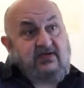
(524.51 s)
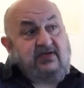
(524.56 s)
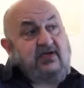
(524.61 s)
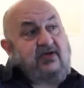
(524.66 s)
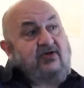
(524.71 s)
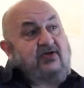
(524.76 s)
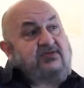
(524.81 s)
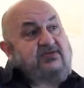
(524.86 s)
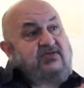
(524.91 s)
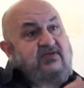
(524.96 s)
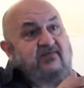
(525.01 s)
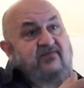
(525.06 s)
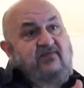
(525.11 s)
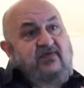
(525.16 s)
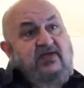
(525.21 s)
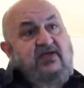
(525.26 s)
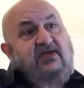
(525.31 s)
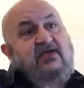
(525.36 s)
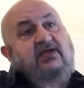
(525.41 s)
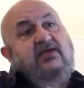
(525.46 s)
It got on
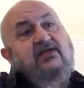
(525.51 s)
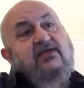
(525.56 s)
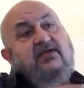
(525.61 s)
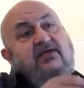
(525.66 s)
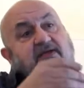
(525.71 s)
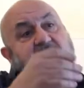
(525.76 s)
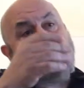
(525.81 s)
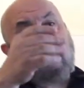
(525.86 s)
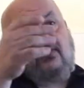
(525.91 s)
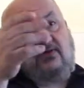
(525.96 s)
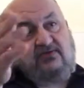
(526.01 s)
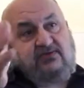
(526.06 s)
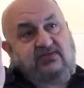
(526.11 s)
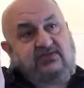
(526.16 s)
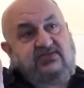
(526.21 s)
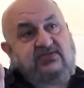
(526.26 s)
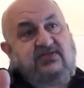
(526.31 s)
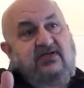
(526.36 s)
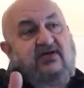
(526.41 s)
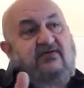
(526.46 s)
TV and all
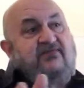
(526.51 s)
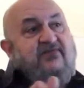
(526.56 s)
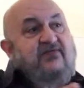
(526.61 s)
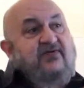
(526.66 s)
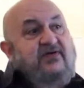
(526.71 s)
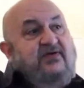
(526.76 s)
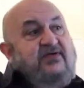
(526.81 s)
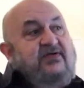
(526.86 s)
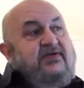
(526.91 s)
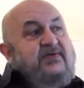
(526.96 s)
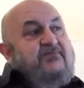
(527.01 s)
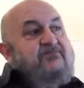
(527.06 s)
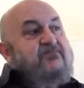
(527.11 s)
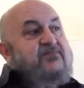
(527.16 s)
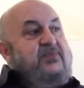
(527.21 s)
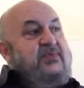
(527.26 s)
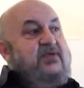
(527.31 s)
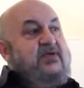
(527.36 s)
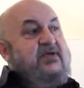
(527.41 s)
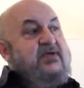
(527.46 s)
this stuff
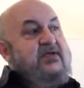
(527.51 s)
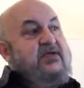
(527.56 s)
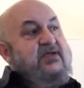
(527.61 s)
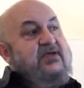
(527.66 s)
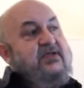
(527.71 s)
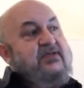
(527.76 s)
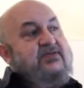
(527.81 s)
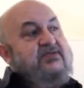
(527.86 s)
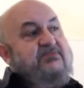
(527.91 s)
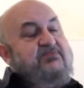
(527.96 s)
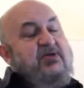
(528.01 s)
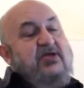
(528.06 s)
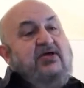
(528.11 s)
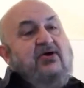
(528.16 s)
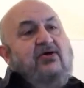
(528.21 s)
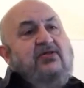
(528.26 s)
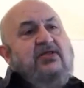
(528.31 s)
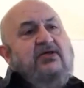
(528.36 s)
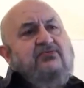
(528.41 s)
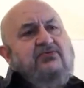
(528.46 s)
and to me,
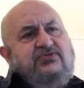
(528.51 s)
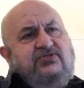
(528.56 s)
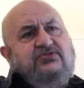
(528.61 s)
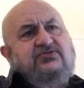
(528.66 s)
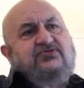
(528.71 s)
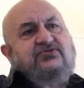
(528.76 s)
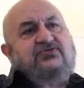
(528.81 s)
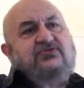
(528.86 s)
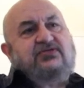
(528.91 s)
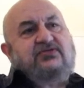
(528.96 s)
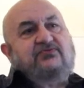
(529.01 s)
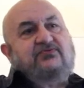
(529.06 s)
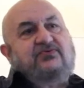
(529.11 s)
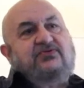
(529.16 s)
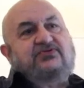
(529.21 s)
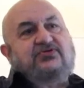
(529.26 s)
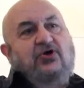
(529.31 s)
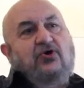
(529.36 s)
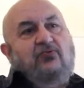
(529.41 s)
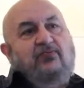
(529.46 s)
all I was interested in
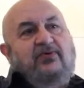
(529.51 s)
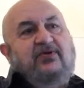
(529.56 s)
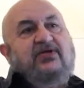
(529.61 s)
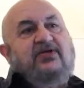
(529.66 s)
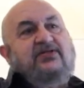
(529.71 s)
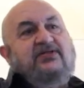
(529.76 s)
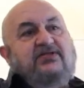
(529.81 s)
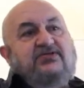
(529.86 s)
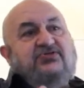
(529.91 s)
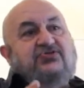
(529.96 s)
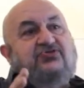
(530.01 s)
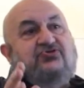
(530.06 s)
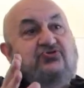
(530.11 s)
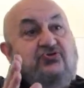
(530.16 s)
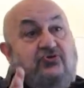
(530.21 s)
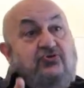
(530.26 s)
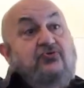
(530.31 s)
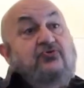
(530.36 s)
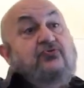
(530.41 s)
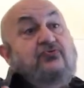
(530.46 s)
was opening this
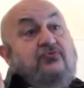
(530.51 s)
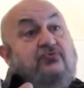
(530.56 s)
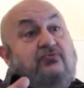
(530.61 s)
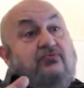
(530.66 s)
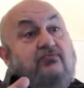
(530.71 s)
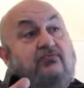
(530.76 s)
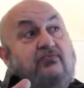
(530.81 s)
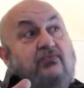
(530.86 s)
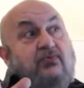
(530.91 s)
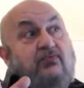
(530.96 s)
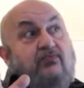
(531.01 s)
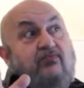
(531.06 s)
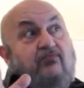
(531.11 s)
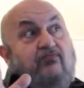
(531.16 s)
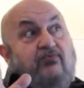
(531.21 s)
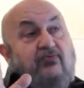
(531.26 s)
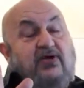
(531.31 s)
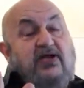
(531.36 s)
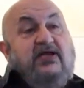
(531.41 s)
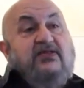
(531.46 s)
new
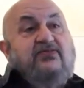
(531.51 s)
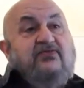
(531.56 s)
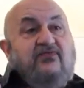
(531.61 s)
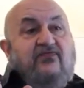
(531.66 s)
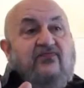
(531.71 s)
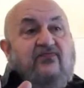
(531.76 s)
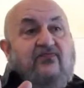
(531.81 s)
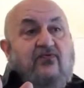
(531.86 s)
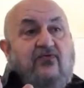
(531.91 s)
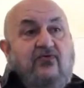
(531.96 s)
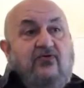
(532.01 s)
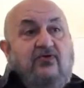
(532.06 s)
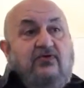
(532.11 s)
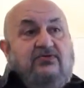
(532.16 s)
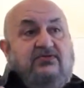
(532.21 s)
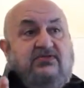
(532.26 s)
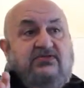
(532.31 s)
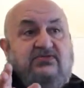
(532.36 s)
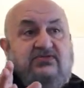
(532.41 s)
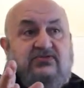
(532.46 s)
brand of
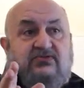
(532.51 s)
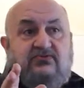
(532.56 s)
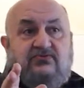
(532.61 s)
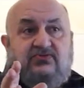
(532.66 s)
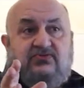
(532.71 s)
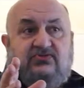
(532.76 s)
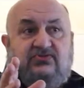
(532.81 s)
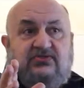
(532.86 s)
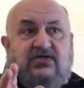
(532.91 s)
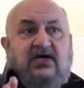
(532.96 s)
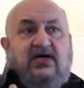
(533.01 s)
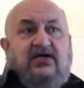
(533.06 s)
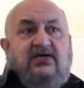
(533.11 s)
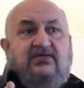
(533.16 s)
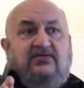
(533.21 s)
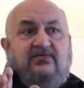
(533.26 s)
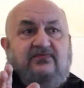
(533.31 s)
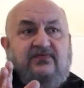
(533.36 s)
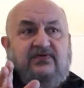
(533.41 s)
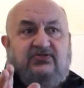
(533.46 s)
work, this new
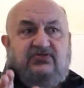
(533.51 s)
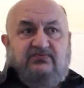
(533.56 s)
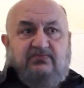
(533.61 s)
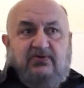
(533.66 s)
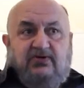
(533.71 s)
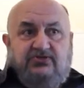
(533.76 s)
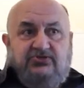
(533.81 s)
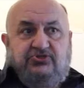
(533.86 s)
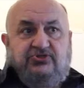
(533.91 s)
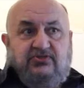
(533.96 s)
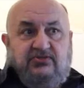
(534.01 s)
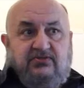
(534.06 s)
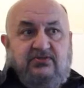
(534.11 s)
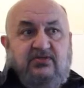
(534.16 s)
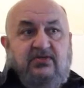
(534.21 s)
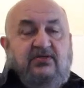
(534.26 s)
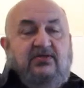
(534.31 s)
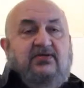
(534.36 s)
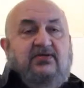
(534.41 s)
style of expression.